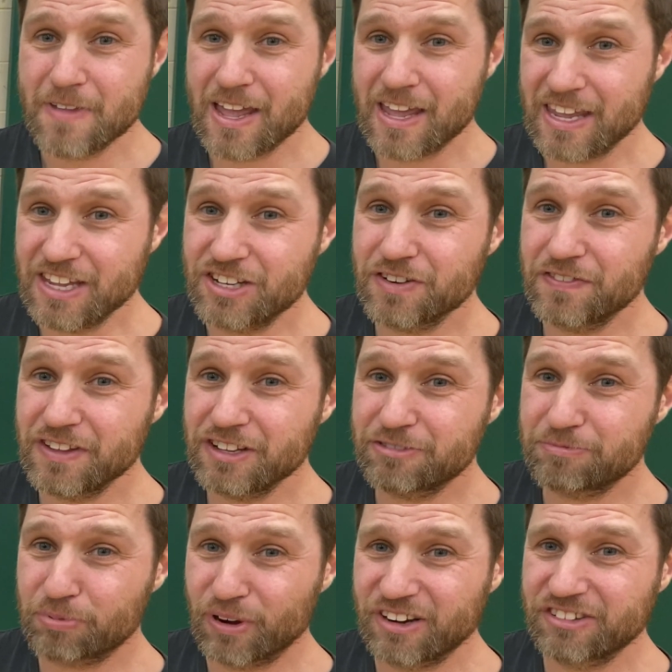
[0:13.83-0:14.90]
Each of
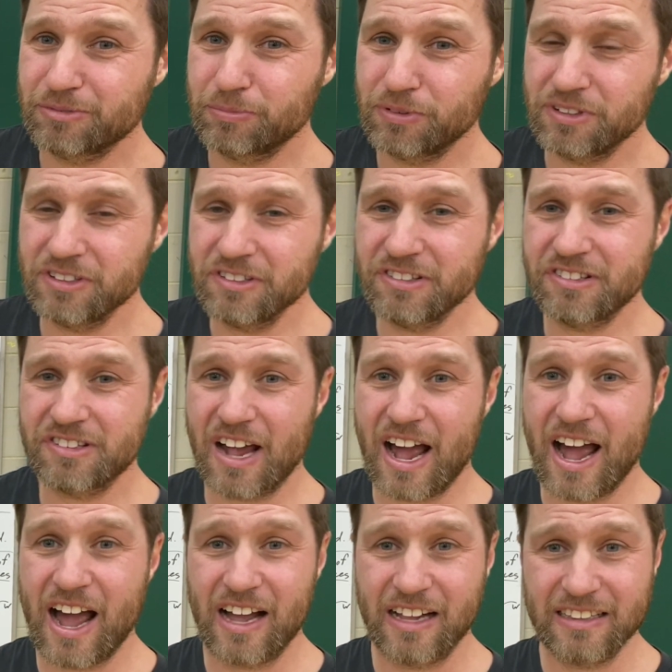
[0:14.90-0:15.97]
these principles
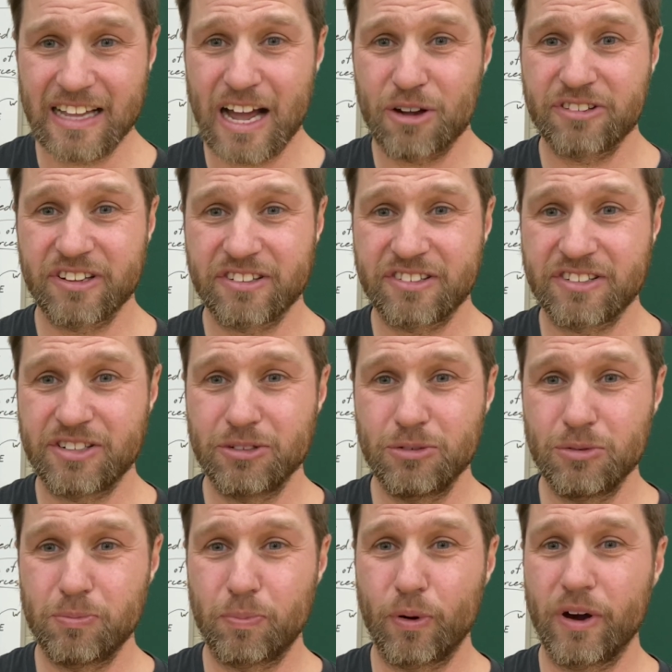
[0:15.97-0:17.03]
allows us
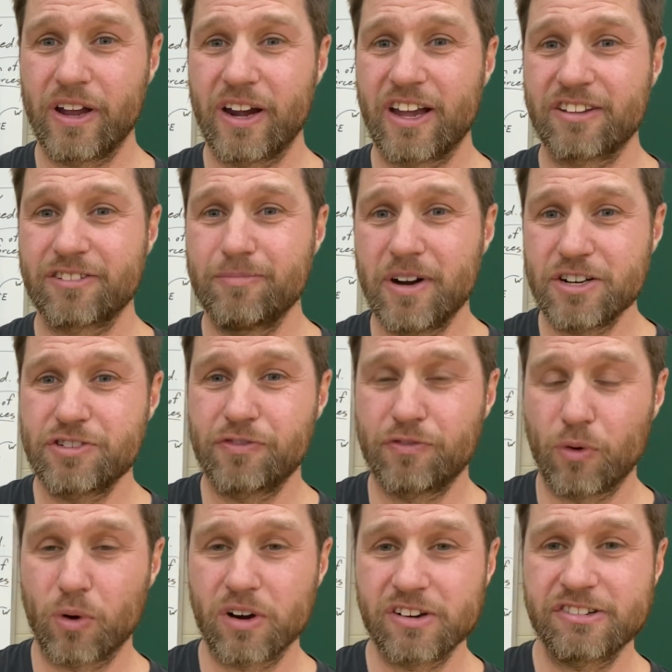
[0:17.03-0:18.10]
to put as much
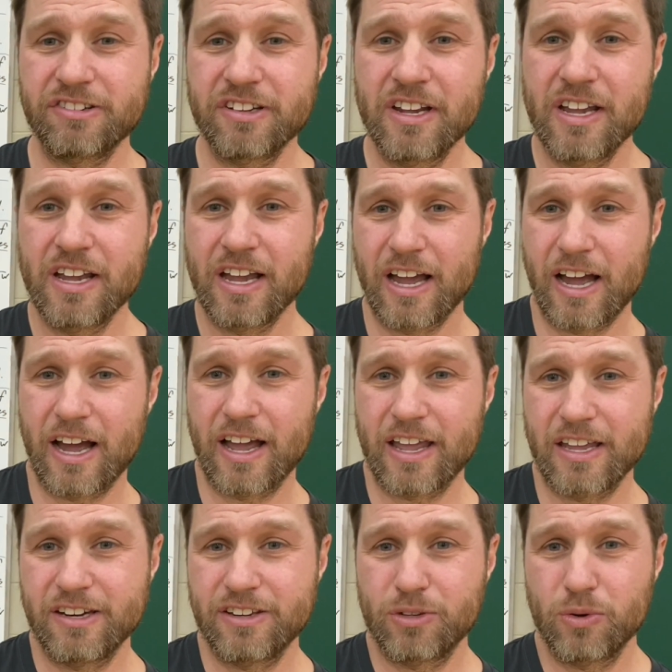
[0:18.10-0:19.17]
force
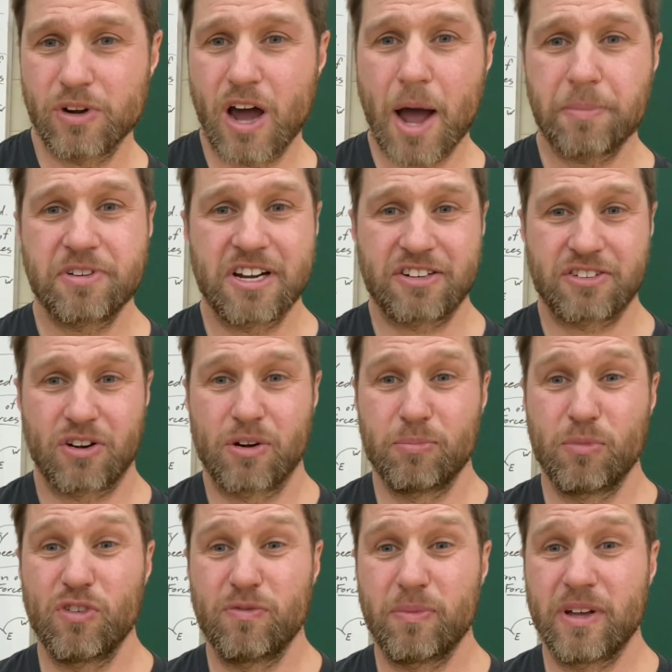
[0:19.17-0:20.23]
into an object or a
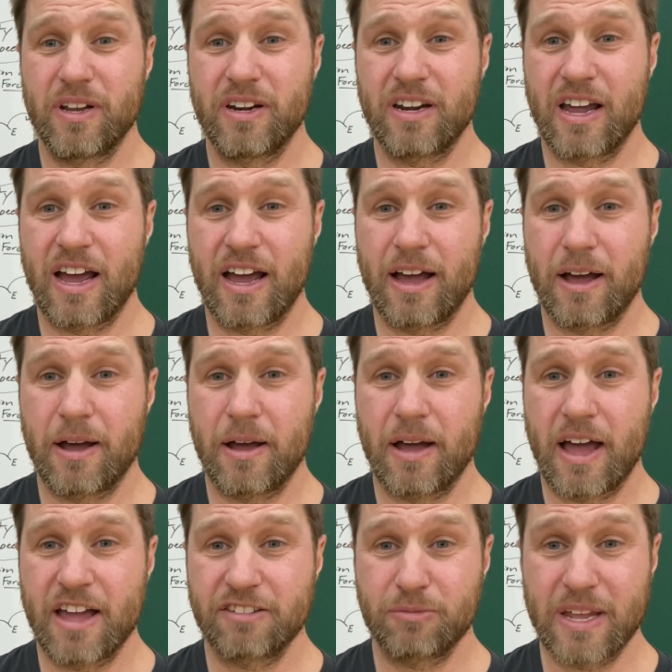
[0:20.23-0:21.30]
movement
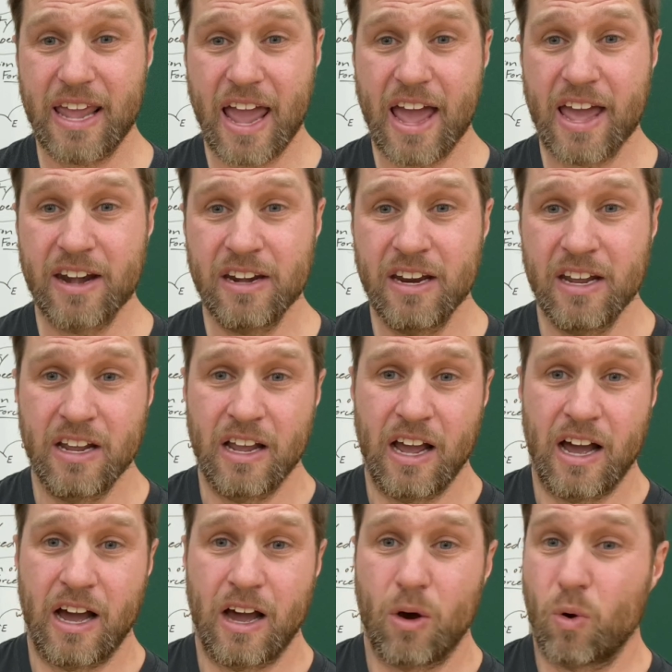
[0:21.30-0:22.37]
as we can,
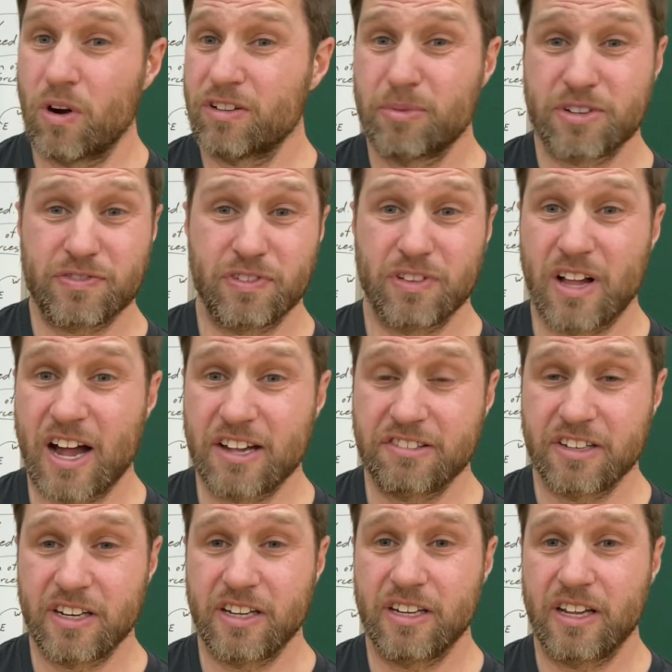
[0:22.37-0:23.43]
or as much
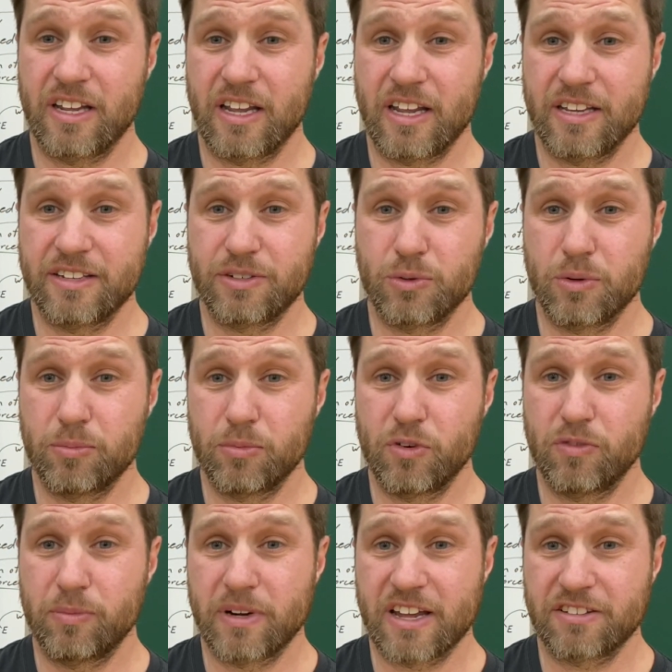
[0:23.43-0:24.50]
velocity into a
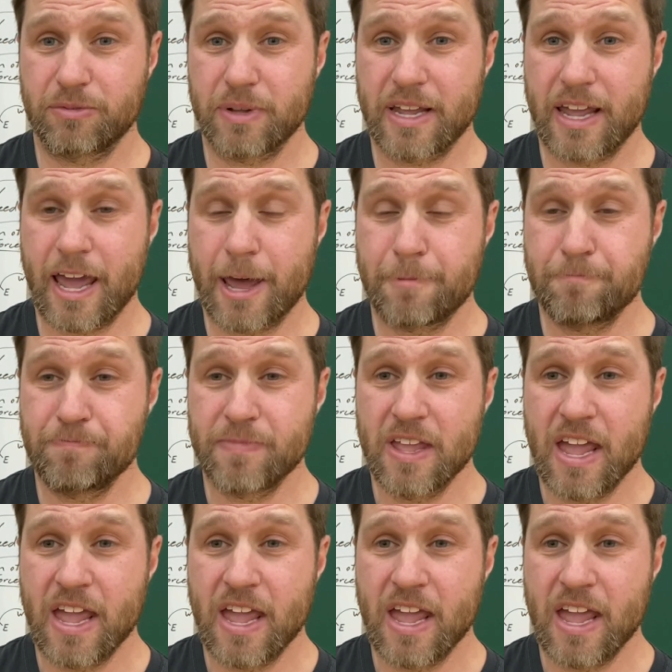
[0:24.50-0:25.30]
movement as we can.